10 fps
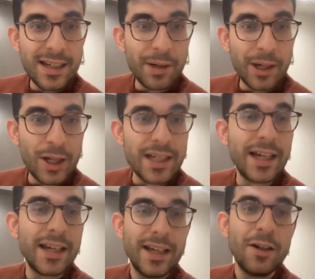"Am I going to die?"
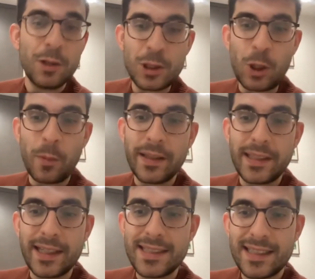We'll talk about
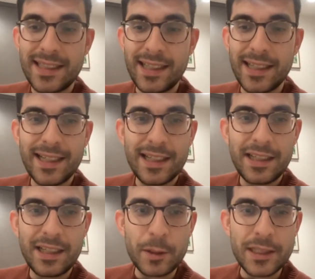that uh, in
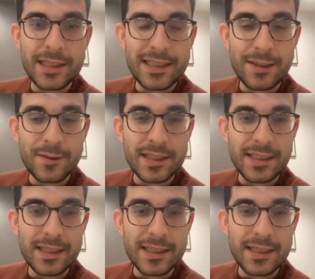a bit. Just give us a